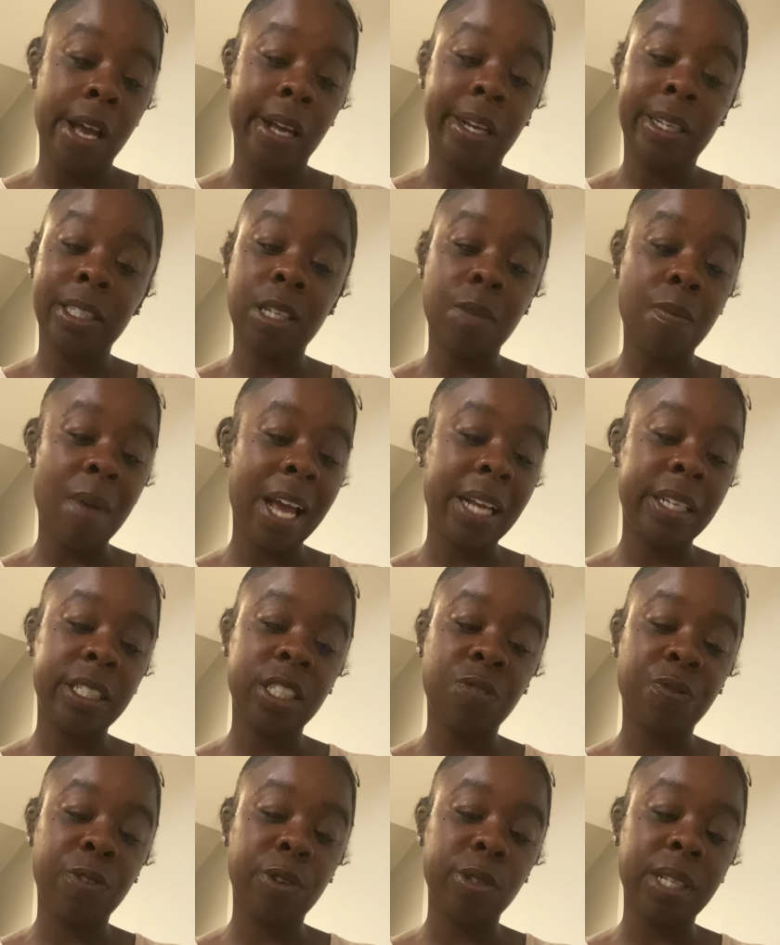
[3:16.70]
Somebody
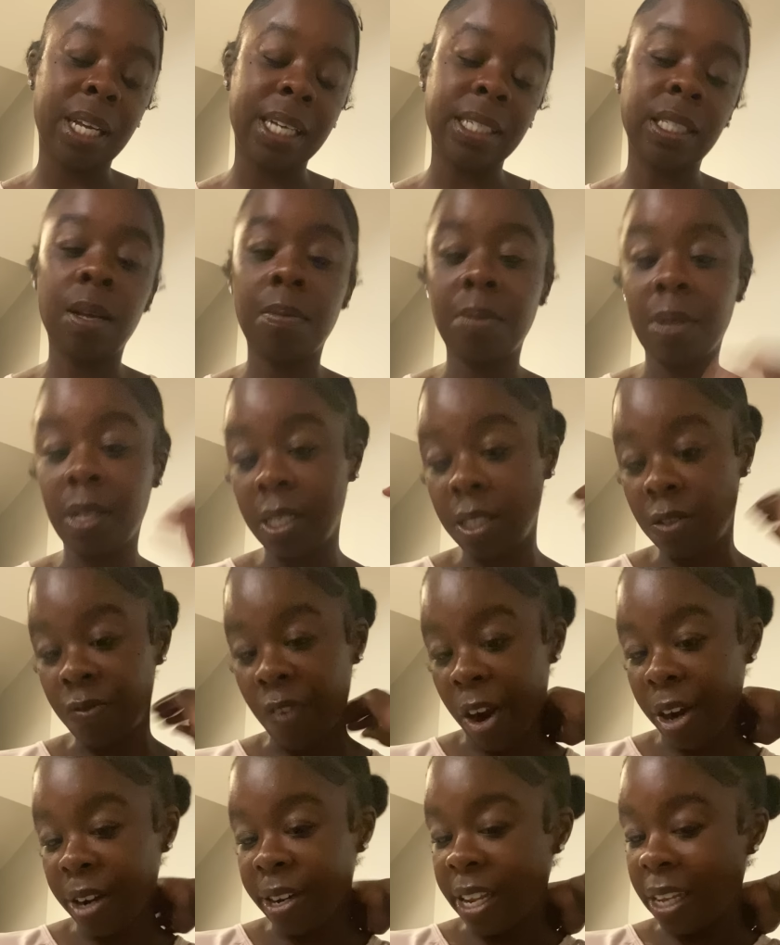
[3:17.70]
just feels like something is
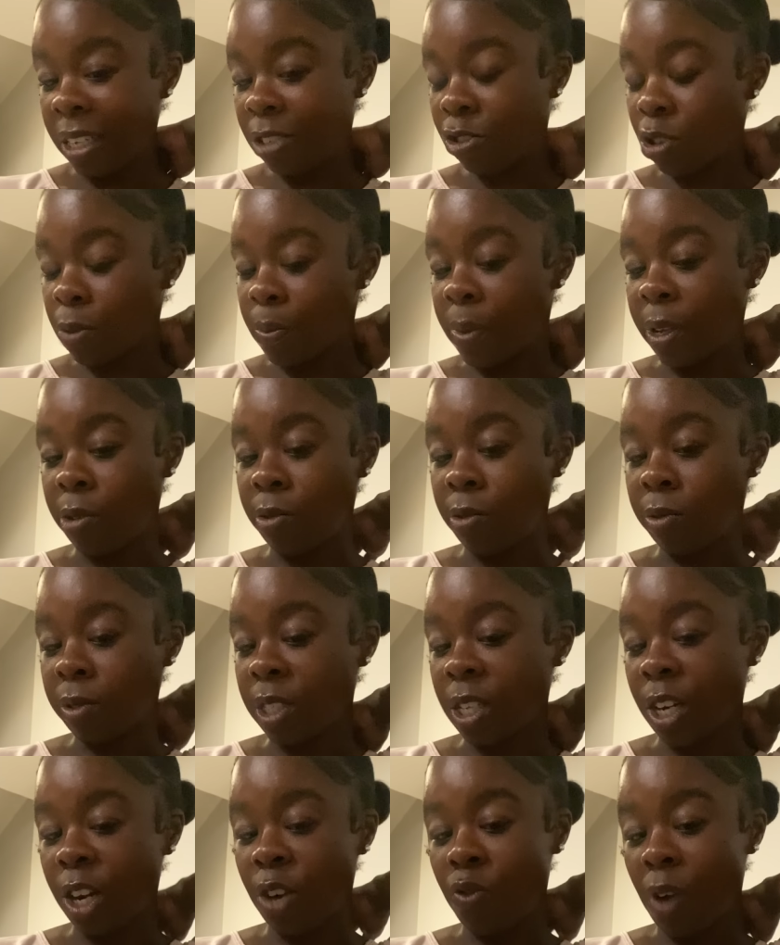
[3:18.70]
very detrimental
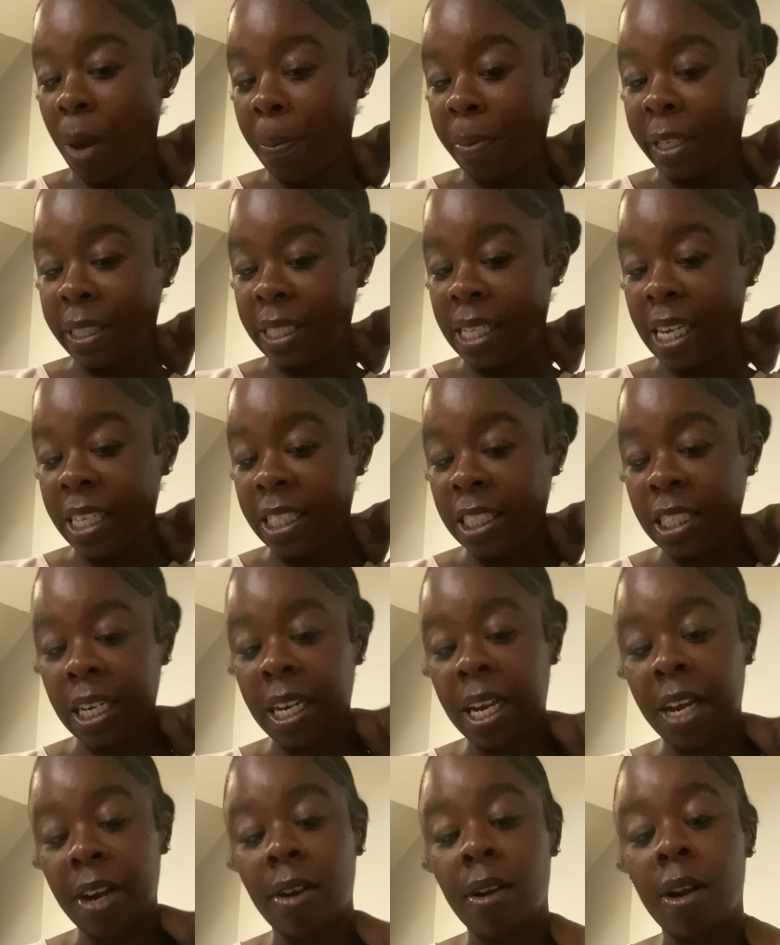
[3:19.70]
to their reputation
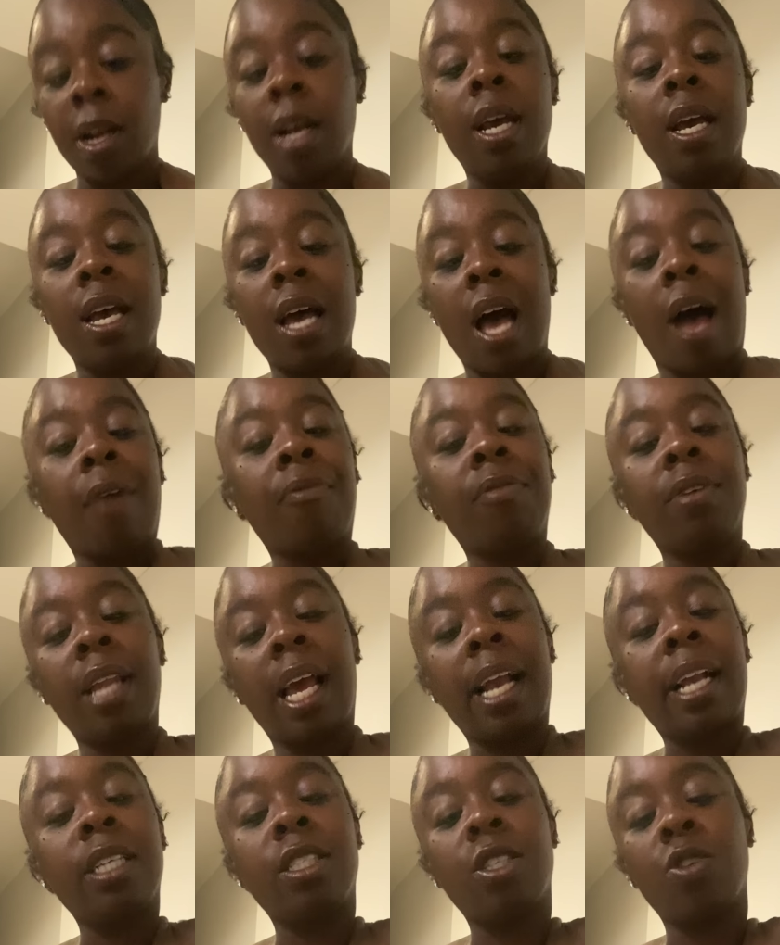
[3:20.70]
here. I feel
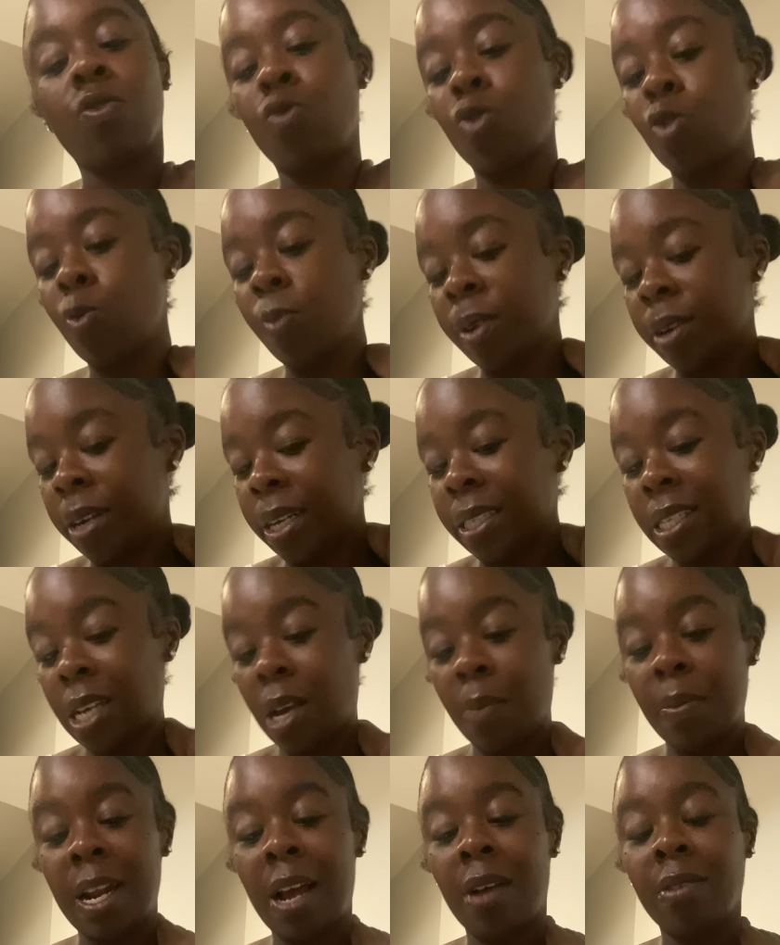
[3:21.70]
like it's a rumor that's
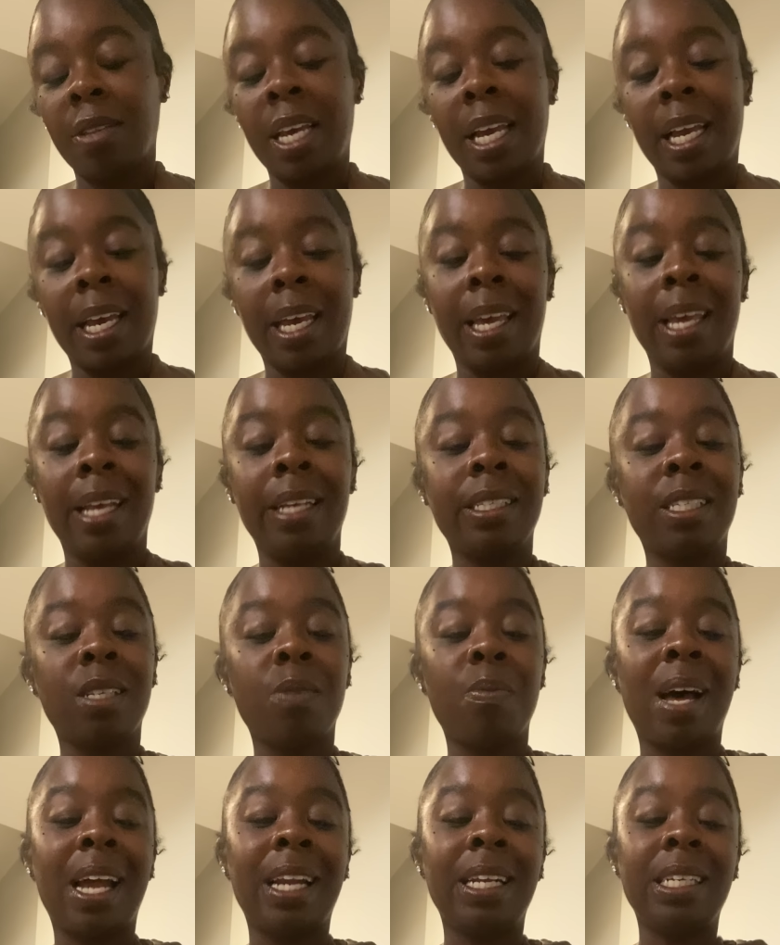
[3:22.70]
coming out that could end
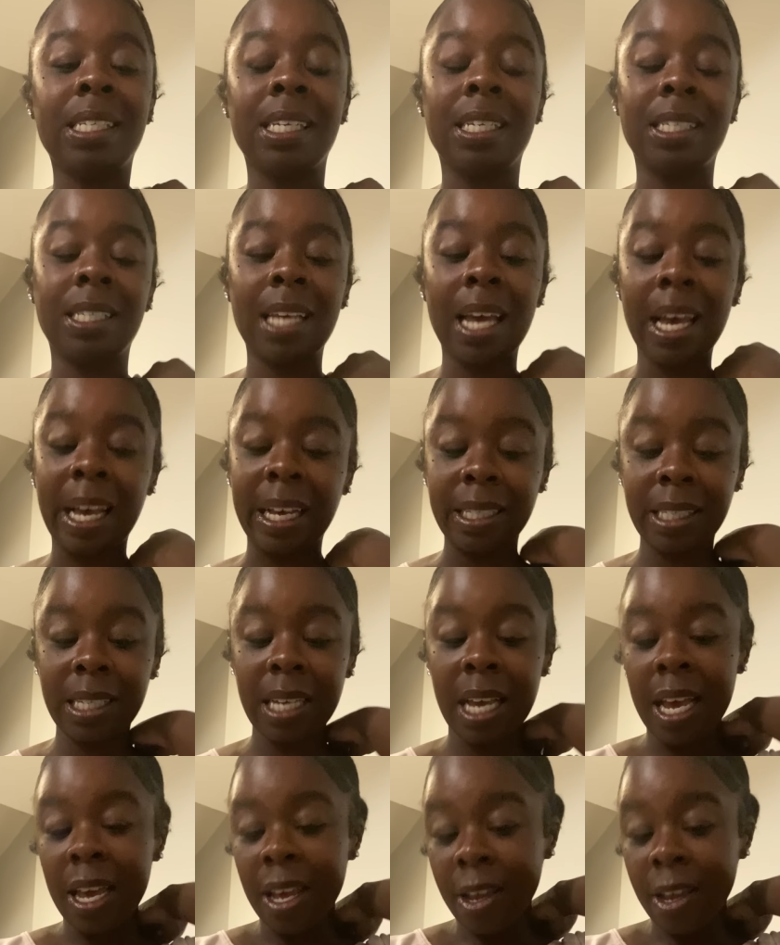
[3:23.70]
somebody's success.